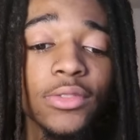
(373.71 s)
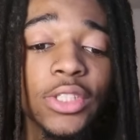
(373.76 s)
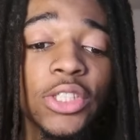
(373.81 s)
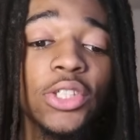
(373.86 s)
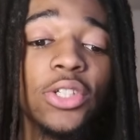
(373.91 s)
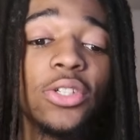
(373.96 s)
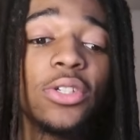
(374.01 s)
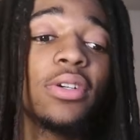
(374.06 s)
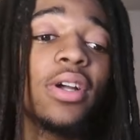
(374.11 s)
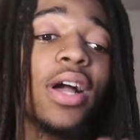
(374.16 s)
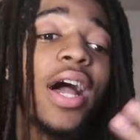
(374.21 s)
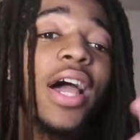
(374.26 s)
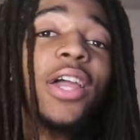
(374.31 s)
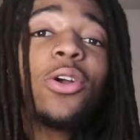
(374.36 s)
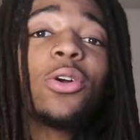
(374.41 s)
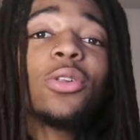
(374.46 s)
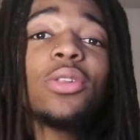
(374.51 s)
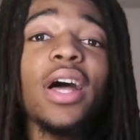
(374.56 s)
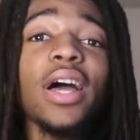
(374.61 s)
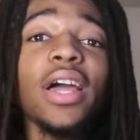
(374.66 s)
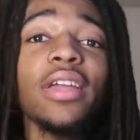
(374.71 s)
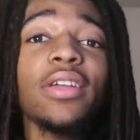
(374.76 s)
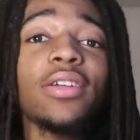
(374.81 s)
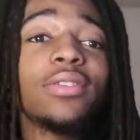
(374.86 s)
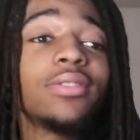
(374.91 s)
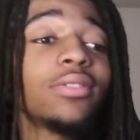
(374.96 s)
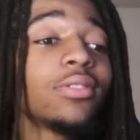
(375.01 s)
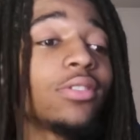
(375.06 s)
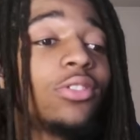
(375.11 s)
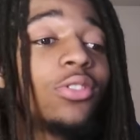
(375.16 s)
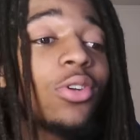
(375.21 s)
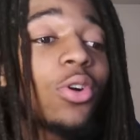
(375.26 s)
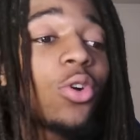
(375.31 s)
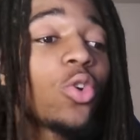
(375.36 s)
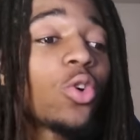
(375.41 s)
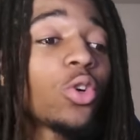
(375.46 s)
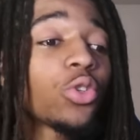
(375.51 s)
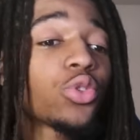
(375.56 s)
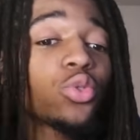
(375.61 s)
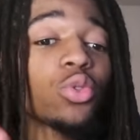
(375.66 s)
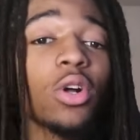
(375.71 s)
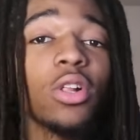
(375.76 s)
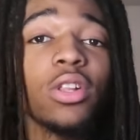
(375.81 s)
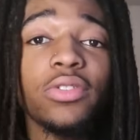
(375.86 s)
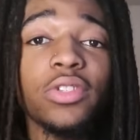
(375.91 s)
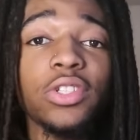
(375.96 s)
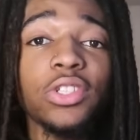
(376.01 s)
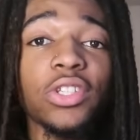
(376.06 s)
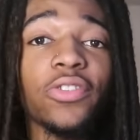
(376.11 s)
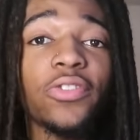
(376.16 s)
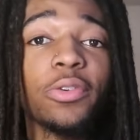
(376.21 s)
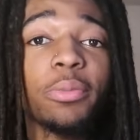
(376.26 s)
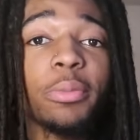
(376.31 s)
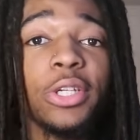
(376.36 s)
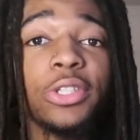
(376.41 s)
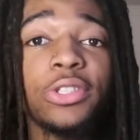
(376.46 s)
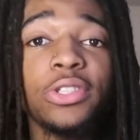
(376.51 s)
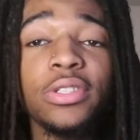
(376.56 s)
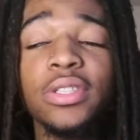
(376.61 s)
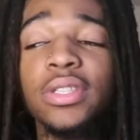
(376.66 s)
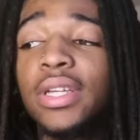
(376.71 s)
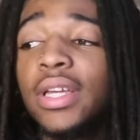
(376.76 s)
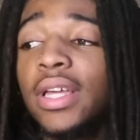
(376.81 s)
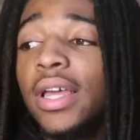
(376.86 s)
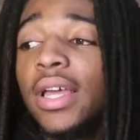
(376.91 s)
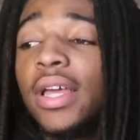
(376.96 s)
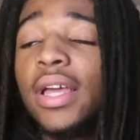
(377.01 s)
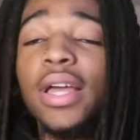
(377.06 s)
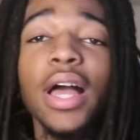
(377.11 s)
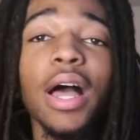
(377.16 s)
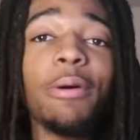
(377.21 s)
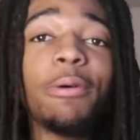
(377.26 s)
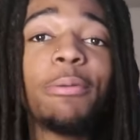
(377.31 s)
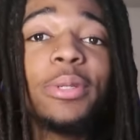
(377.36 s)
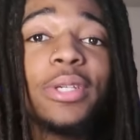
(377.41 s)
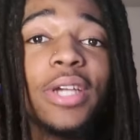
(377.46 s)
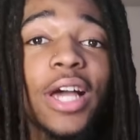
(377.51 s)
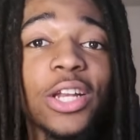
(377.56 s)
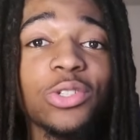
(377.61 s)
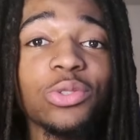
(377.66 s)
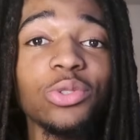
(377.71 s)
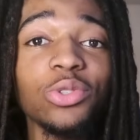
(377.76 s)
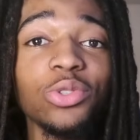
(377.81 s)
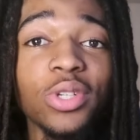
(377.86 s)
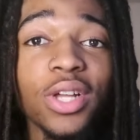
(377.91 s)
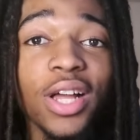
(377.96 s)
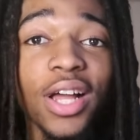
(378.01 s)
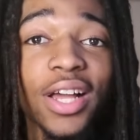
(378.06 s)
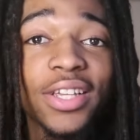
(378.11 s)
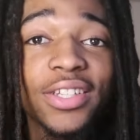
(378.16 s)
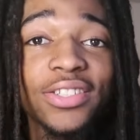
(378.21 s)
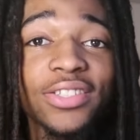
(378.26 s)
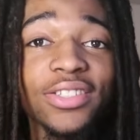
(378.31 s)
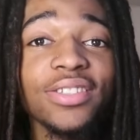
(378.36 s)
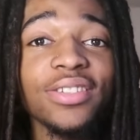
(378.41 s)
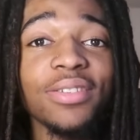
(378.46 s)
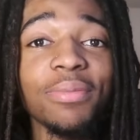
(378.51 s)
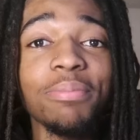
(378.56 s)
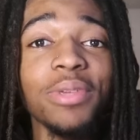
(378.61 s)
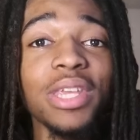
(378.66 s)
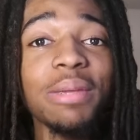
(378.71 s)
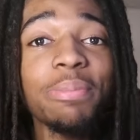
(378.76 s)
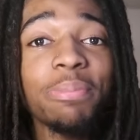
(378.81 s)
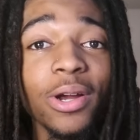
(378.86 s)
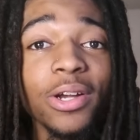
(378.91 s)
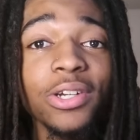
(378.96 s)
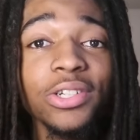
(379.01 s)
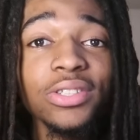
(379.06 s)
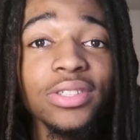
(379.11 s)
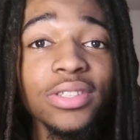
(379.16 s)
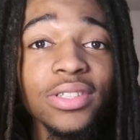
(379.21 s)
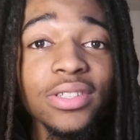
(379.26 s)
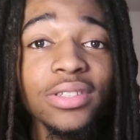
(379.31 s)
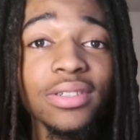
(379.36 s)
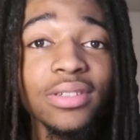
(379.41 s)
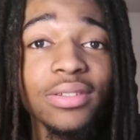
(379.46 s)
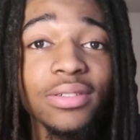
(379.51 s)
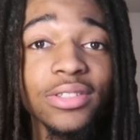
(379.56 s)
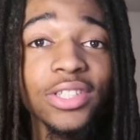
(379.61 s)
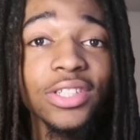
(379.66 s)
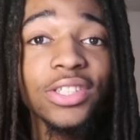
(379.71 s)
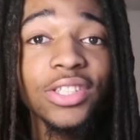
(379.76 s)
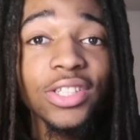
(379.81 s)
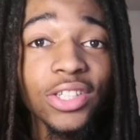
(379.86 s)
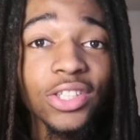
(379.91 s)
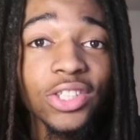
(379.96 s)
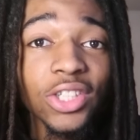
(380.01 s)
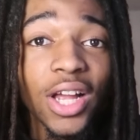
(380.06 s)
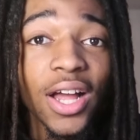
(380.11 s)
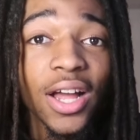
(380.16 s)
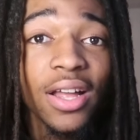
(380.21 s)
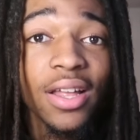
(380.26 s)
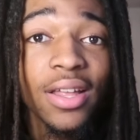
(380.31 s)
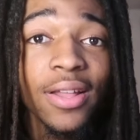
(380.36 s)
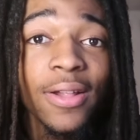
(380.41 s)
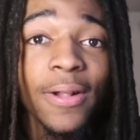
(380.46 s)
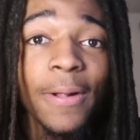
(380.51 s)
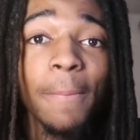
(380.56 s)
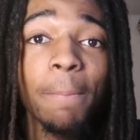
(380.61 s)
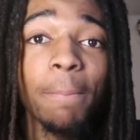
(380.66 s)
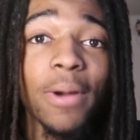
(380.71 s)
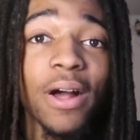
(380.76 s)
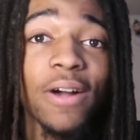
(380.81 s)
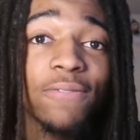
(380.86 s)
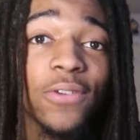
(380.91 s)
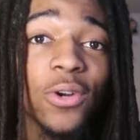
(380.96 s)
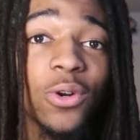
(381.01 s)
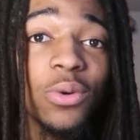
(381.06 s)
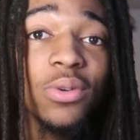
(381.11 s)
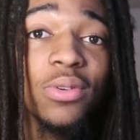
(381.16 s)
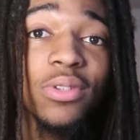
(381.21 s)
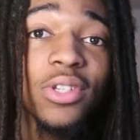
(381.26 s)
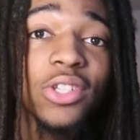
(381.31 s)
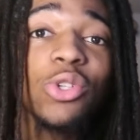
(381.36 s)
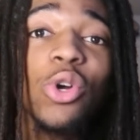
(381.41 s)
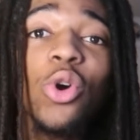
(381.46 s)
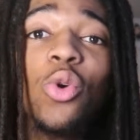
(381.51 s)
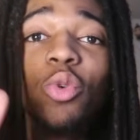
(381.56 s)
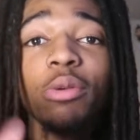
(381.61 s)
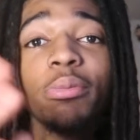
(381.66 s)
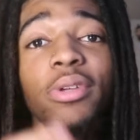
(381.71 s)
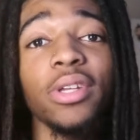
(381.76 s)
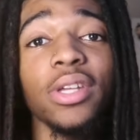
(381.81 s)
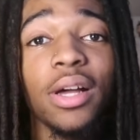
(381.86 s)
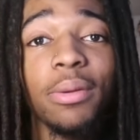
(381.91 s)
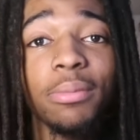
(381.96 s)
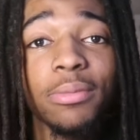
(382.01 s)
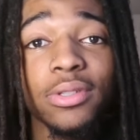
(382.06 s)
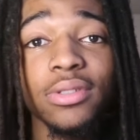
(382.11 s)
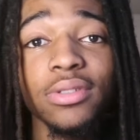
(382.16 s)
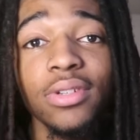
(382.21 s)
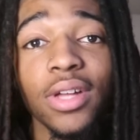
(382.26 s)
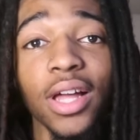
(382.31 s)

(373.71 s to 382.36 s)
So I ain't going to lie, you know, going through all of this information, I'm going to be honest with you guys. Me personally, TT and Ja, my vote is on Wembanyama.